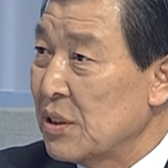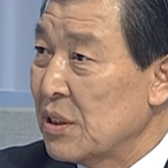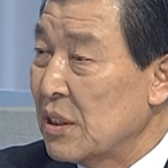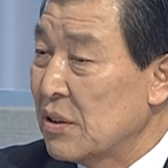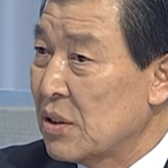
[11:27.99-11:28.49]

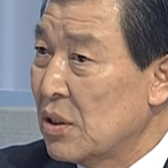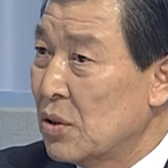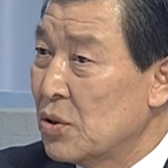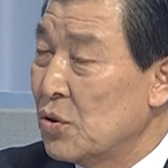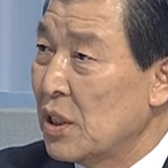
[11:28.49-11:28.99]
And
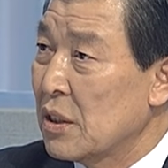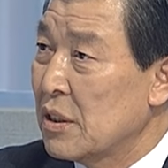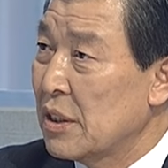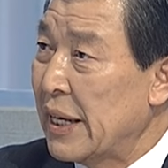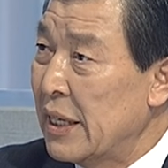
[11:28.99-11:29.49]
so, should it
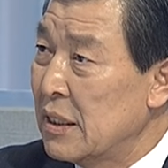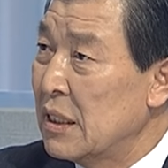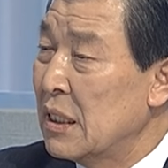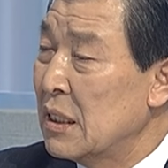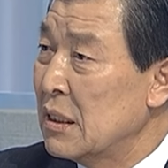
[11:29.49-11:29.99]
occur again,
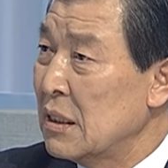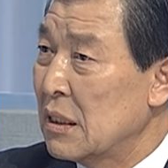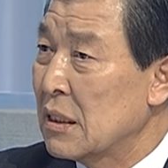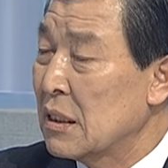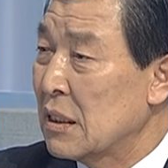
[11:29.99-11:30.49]
then
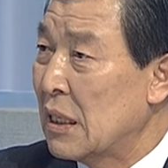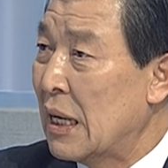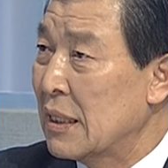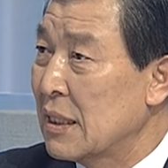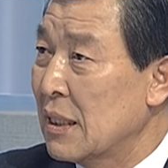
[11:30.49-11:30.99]

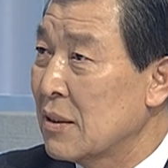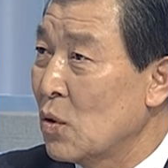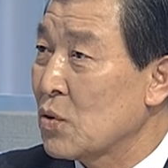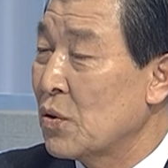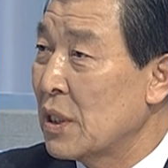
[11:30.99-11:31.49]
I think
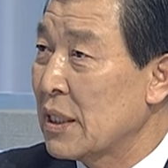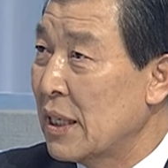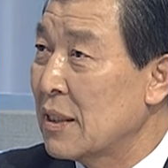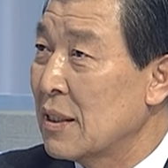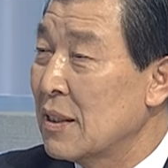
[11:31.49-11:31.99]
North Korea
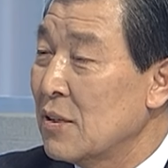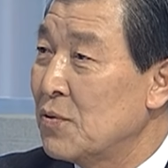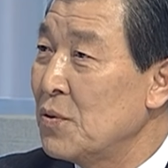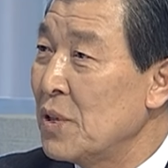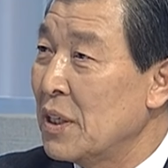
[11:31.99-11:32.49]
can
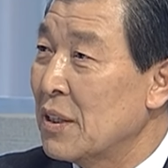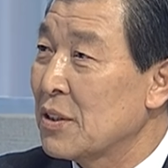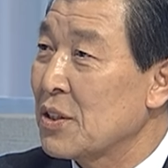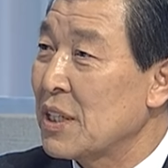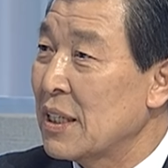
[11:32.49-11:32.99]
fully
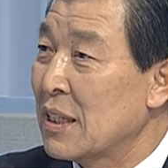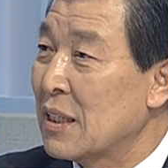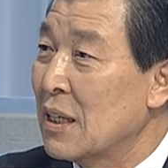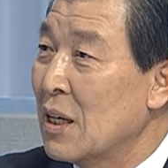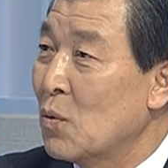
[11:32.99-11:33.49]
understand
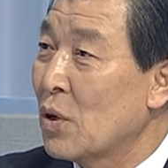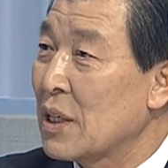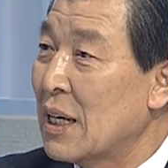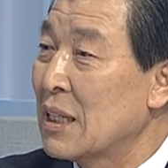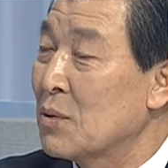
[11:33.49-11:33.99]
what
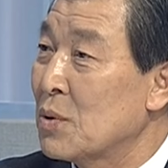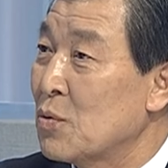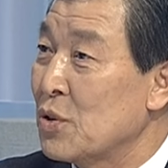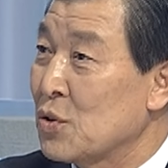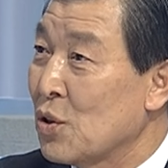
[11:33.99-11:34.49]
kind
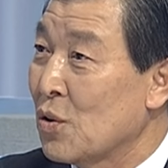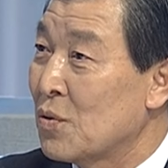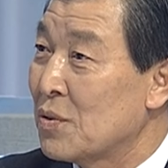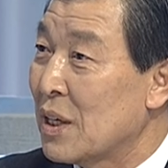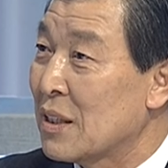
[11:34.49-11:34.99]
of resolve
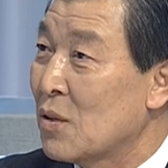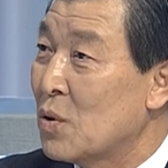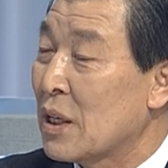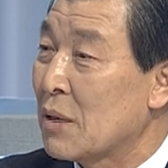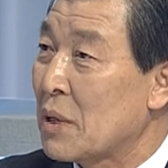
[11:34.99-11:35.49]
and
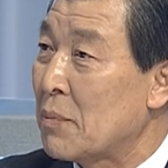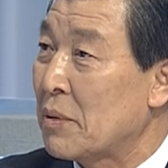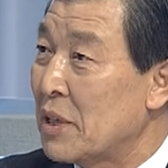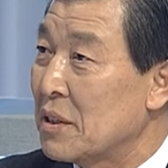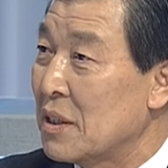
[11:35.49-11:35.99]
what kind of
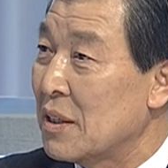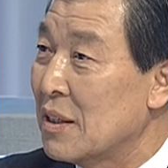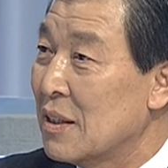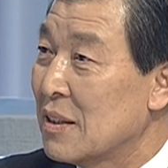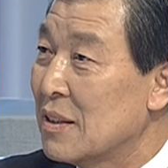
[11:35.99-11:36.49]
capability
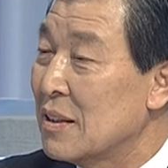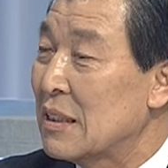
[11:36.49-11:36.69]
the